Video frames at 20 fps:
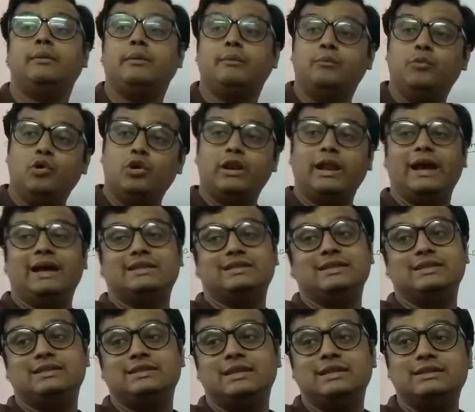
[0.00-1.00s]
more
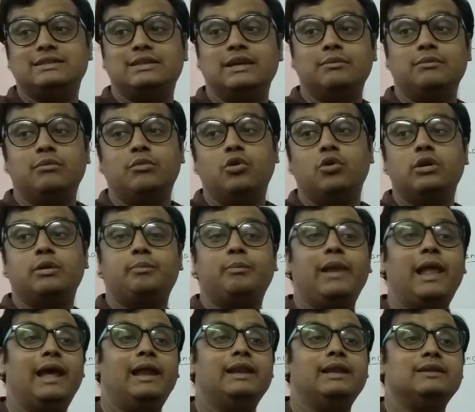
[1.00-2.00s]
assistance, some more
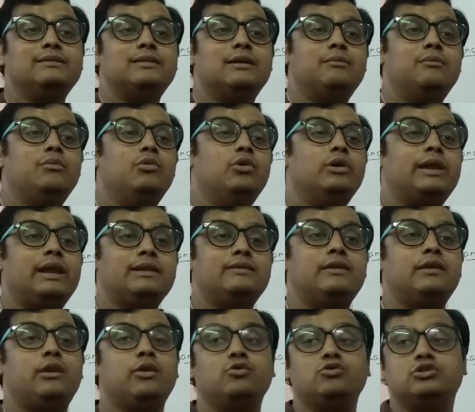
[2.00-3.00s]
planning, some more
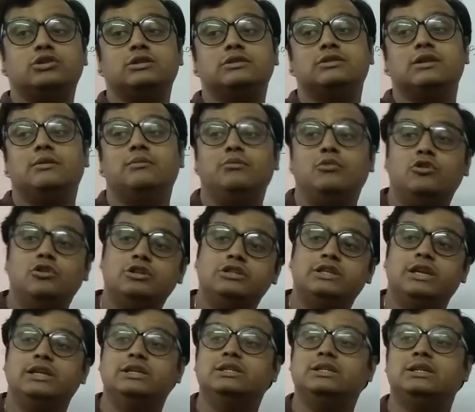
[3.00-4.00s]
execution, some more
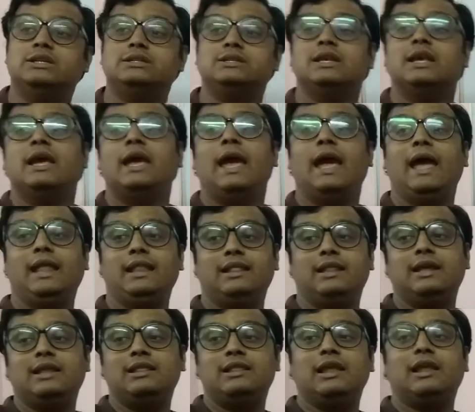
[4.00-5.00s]
changes, and
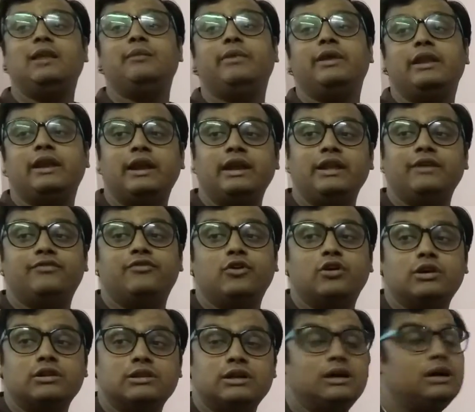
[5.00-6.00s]
then they'll be ready
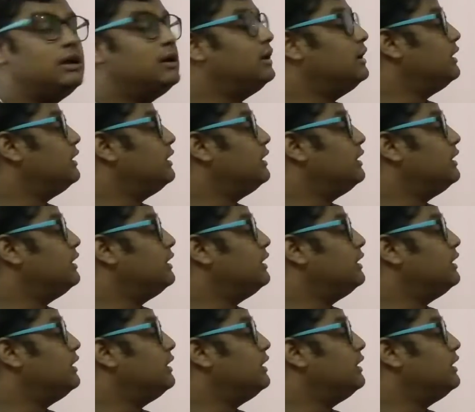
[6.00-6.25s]
for the